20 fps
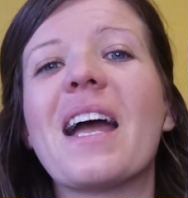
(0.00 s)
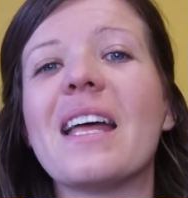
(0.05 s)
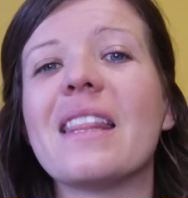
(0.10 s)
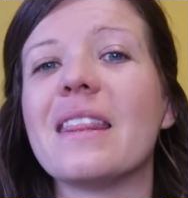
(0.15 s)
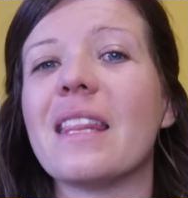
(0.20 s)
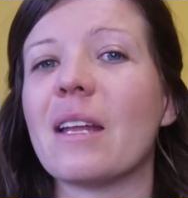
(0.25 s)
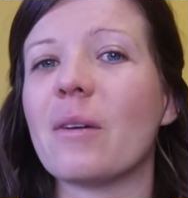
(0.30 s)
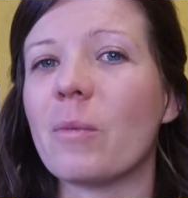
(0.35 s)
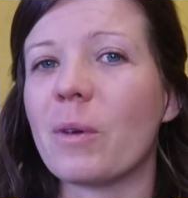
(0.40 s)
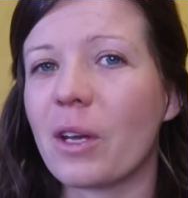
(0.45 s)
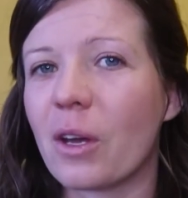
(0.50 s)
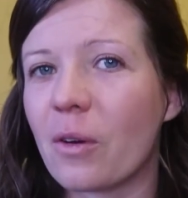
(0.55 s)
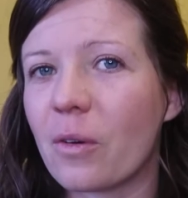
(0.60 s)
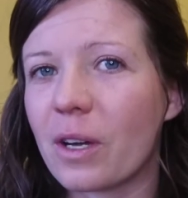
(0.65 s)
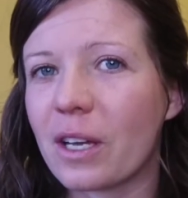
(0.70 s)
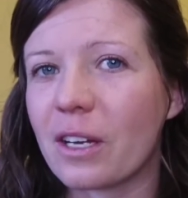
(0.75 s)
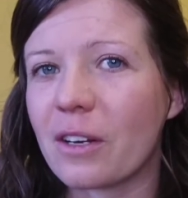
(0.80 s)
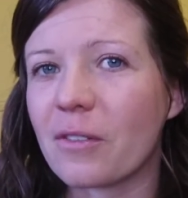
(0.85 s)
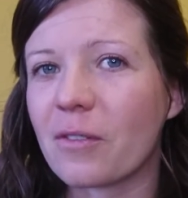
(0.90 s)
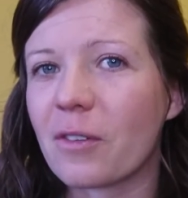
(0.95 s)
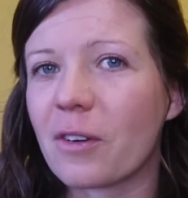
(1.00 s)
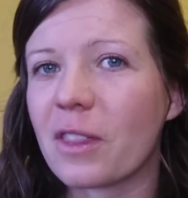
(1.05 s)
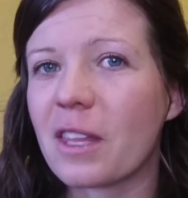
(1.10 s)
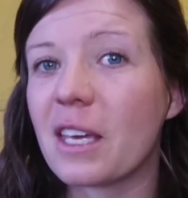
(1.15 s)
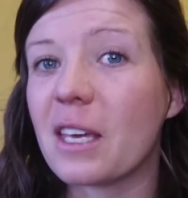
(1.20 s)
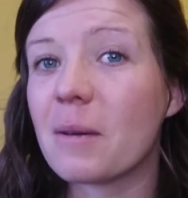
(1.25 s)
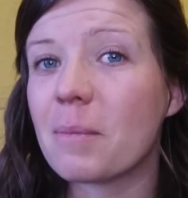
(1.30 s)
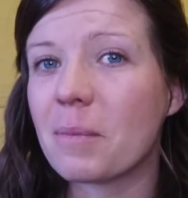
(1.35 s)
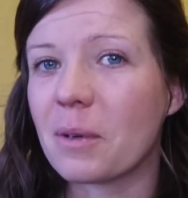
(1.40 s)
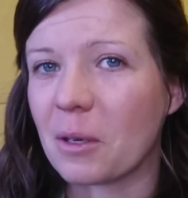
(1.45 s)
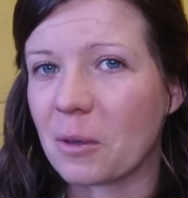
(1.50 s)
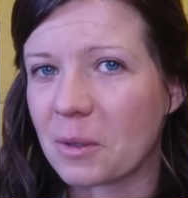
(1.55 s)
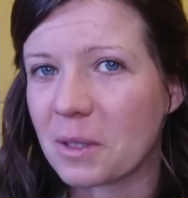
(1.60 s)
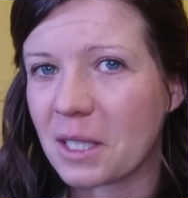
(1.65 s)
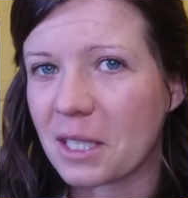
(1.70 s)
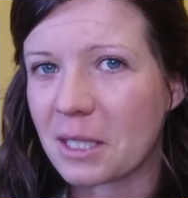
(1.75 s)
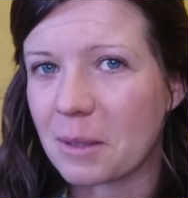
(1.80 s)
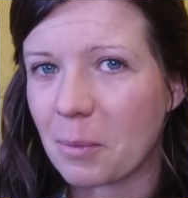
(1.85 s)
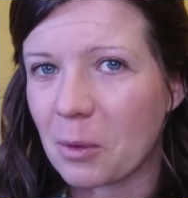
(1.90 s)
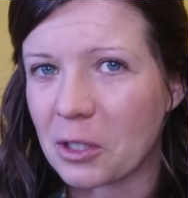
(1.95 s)
And then we go in for the
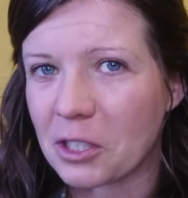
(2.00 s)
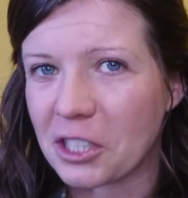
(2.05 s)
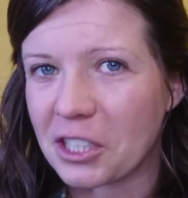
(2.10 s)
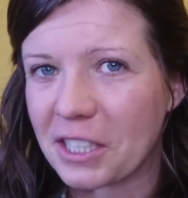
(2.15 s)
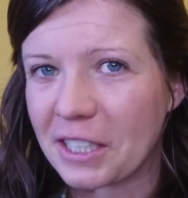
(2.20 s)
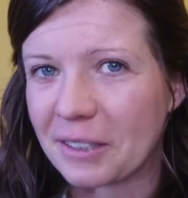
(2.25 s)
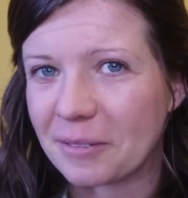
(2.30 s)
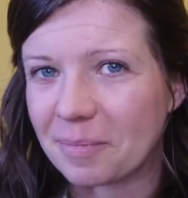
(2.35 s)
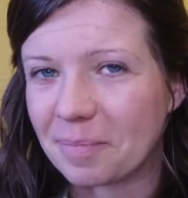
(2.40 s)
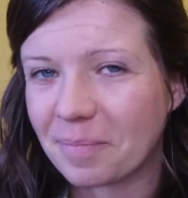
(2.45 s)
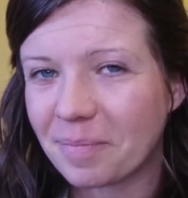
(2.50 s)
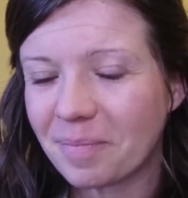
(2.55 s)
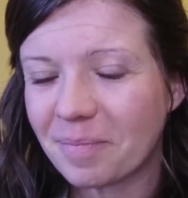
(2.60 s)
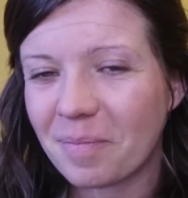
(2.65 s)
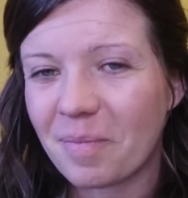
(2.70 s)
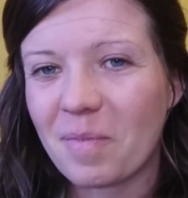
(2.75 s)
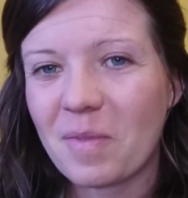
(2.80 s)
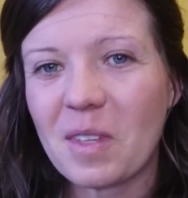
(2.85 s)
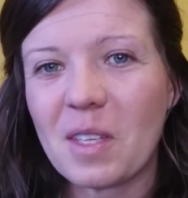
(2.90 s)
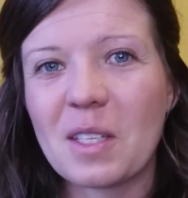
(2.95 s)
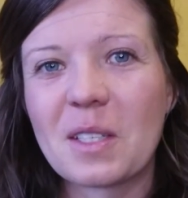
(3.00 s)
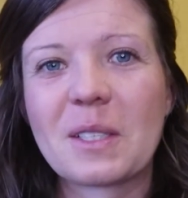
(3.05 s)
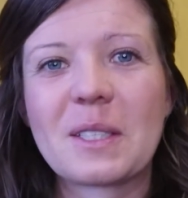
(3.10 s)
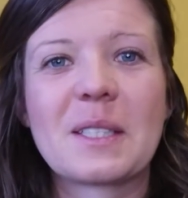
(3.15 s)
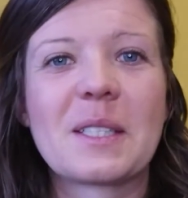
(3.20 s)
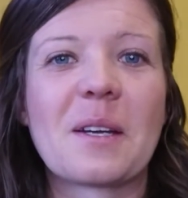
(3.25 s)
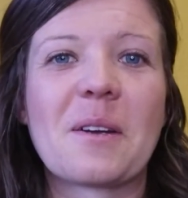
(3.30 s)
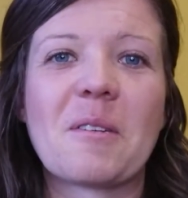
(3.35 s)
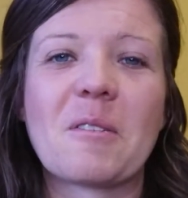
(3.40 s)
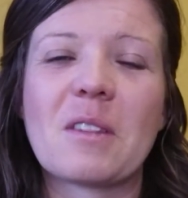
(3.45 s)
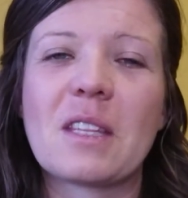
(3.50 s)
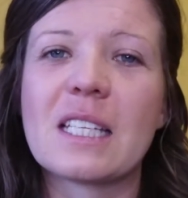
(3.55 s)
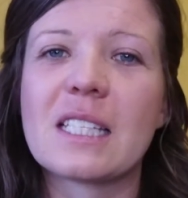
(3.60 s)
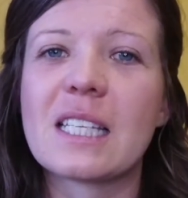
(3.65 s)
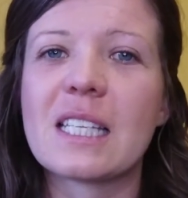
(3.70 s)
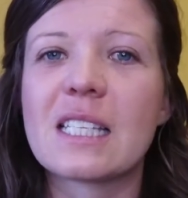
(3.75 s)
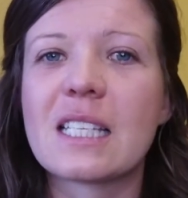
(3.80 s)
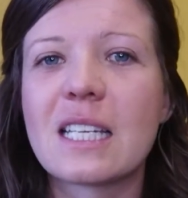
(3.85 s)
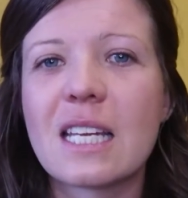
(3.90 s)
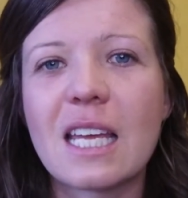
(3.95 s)
hypnosis portion. So
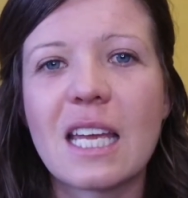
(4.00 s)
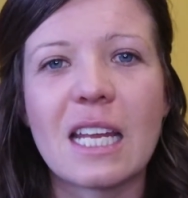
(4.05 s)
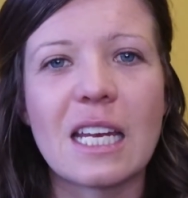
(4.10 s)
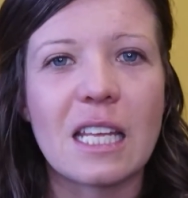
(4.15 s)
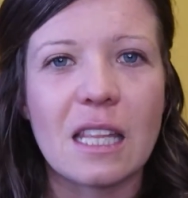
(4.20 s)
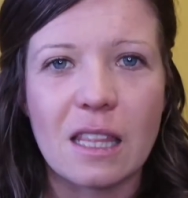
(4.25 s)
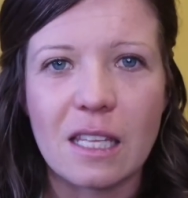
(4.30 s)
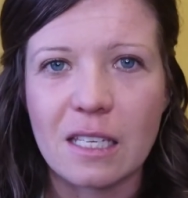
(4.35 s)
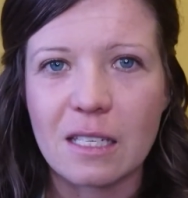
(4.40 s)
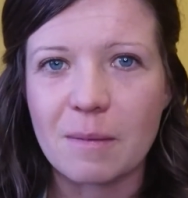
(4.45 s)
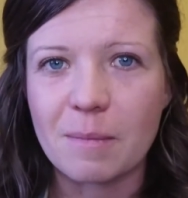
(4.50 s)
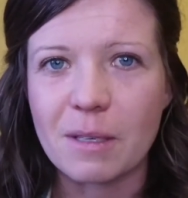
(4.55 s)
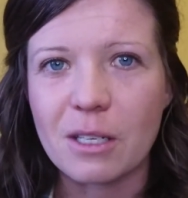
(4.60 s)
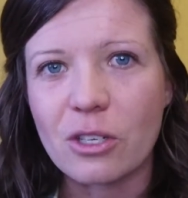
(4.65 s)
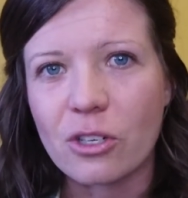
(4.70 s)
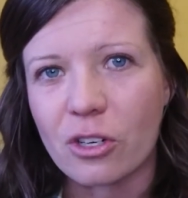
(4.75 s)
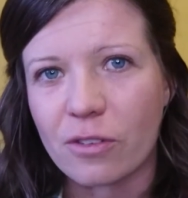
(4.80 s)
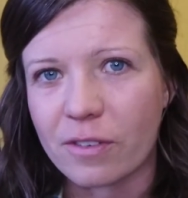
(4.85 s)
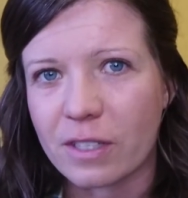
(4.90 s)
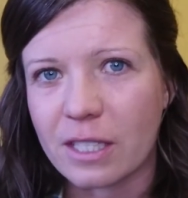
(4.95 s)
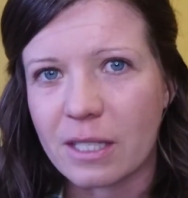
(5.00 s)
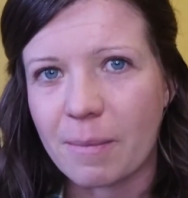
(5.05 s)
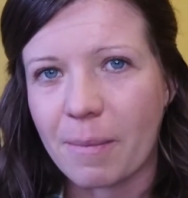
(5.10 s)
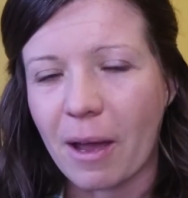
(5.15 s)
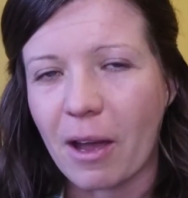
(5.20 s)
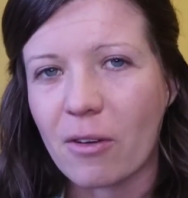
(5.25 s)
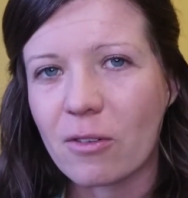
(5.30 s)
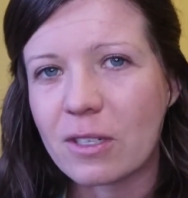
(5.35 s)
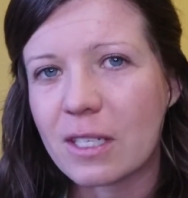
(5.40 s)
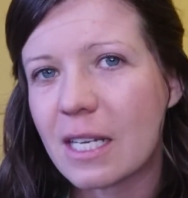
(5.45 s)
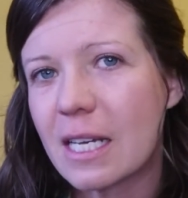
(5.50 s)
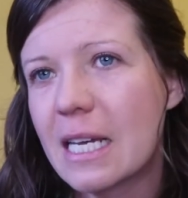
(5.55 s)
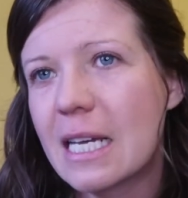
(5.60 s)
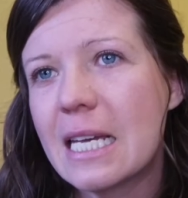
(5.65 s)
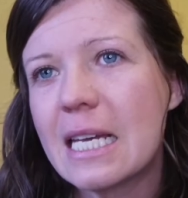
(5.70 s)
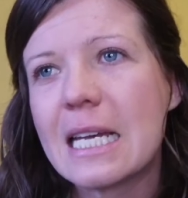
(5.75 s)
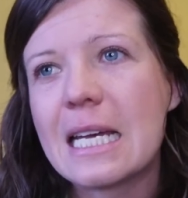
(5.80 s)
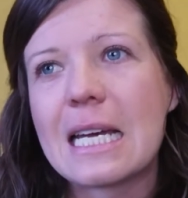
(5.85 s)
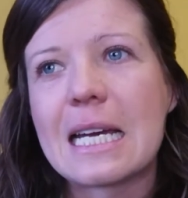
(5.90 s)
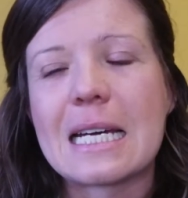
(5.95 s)
this isn't anything to be nervous about.
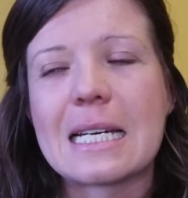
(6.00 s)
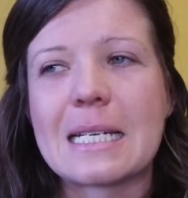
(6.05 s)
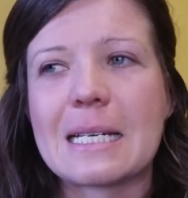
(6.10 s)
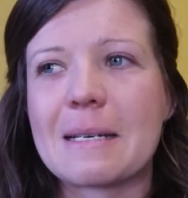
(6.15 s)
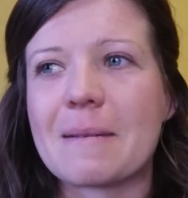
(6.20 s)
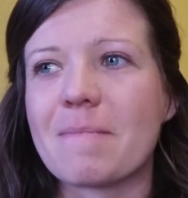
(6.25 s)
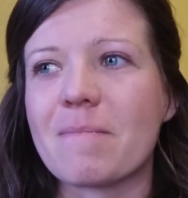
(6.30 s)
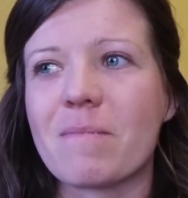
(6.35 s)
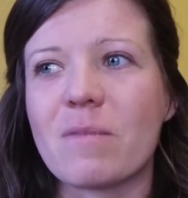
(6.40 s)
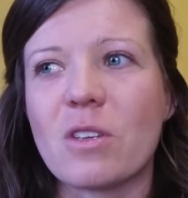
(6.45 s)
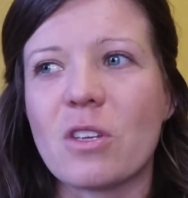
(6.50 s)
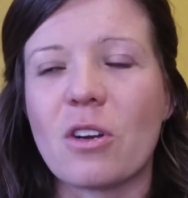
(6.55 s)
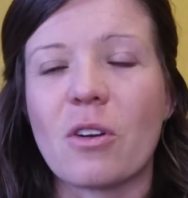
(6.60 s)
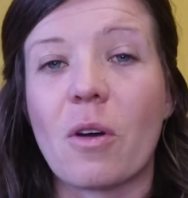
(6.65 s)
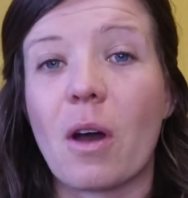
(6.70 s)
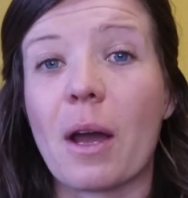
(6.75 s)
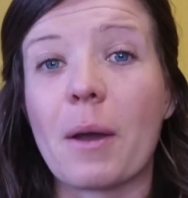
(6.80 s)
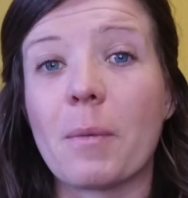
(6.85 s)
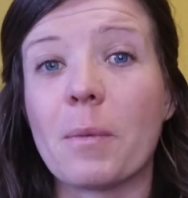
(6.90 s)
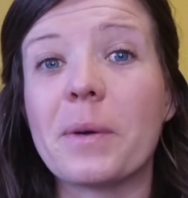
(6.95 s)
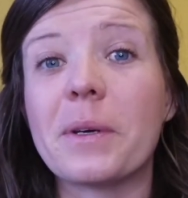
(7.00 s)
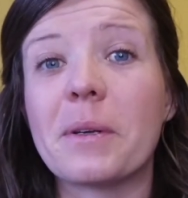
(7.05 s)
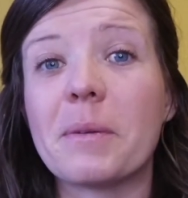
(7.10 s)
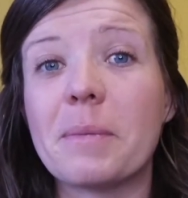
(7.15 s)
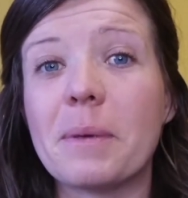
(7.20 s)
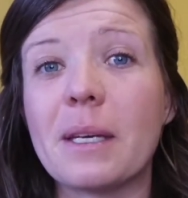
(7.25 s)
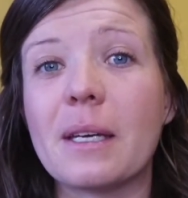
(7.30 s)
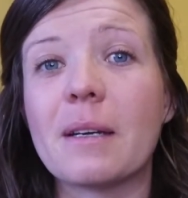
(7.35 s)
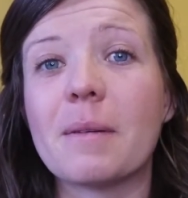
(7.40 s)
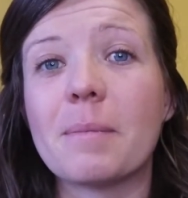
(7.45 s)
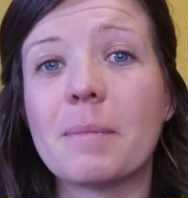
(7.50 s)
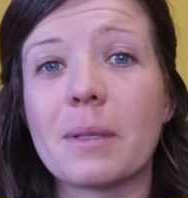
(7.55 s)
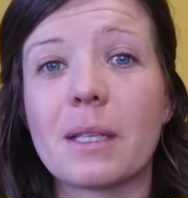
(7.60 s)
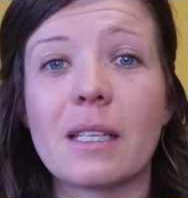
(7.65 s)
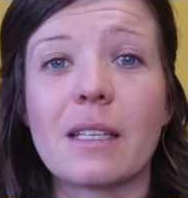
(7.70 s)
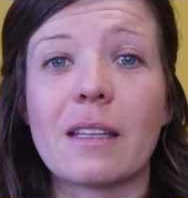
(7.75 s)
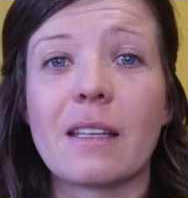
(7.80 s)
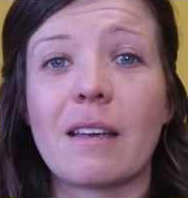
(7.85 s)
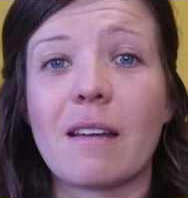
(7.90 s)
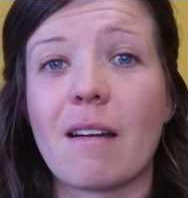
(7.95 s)
I will be
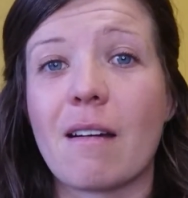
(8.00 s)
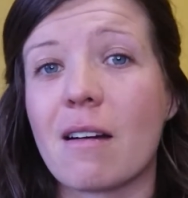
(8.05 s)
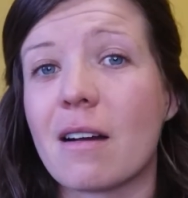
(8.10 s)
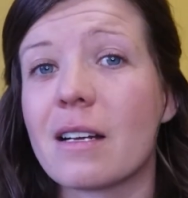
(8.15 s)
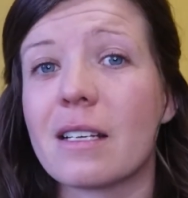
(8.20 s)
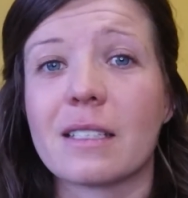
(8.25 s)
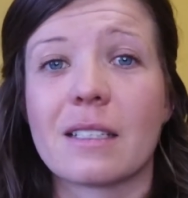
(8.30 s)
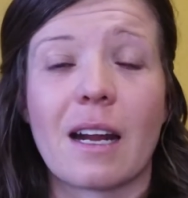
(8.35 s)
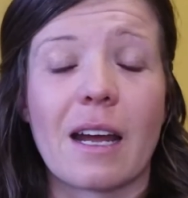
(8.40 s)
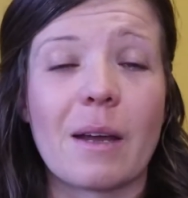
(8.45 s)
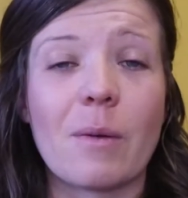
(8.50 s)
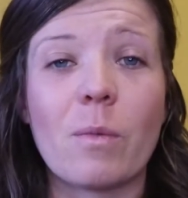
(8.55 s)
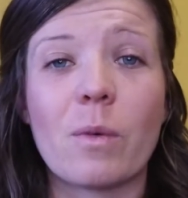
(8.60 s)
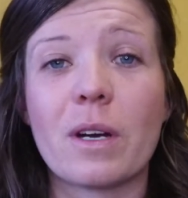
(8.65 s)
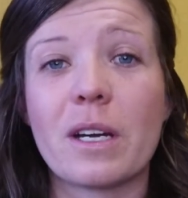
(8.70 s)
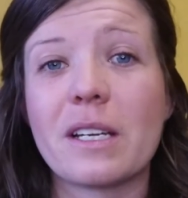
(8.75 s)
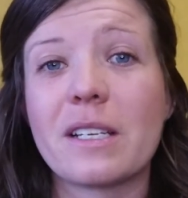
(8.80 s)
completely honest. I